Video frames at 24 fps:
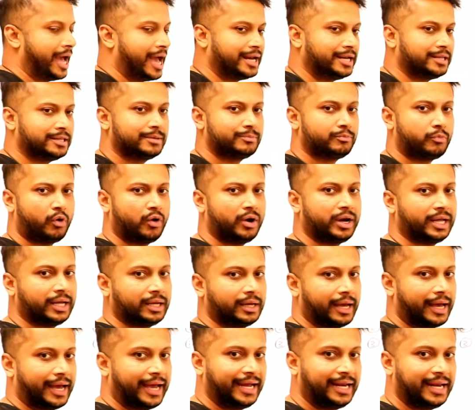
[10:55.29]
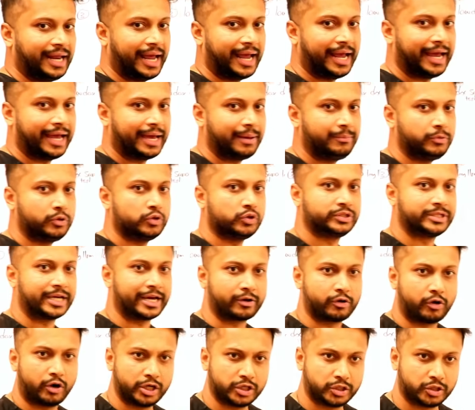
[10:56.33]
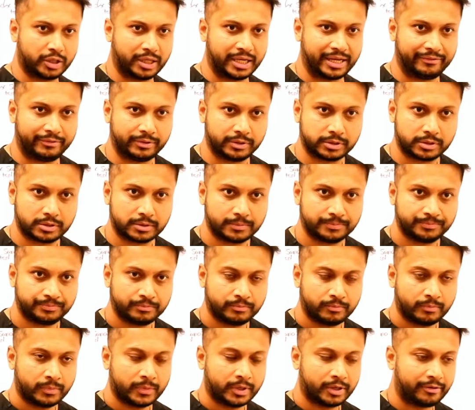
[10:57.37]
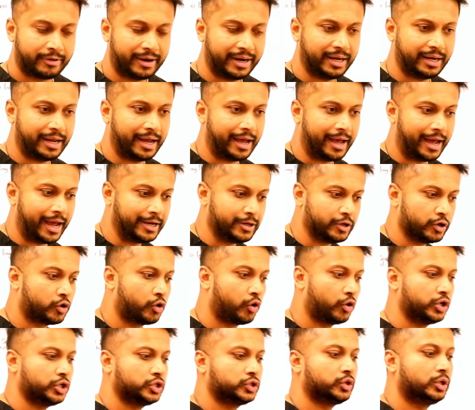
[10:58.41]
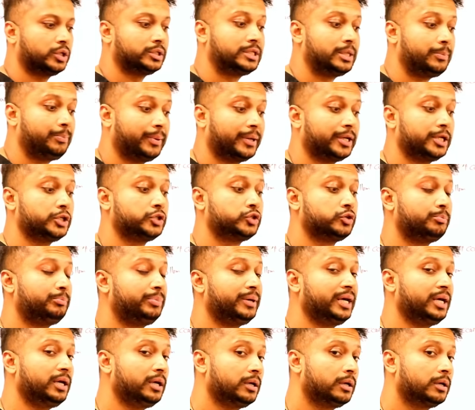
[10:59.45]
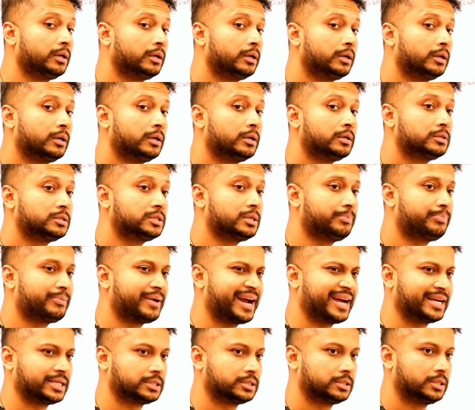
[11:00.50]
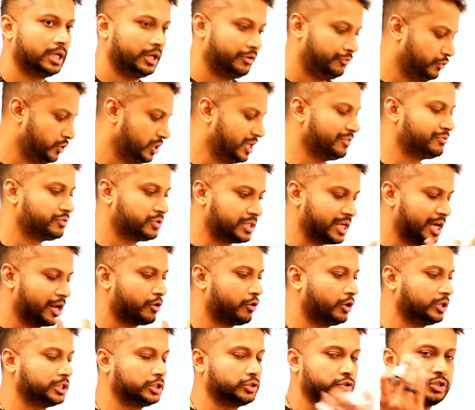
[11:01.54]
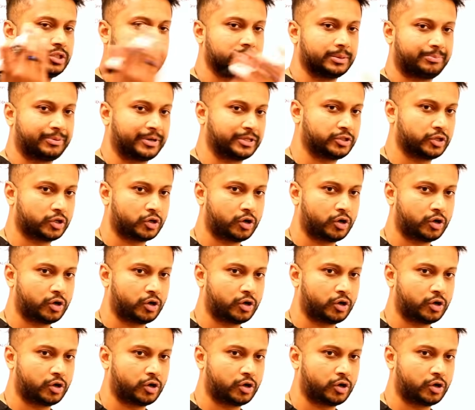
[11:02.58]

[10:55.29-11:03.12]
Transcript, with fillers: and in the morning eight a m you'll check cortisol levels, right? And your cortisol typically should be suppressed. If you give steroids, it should suppress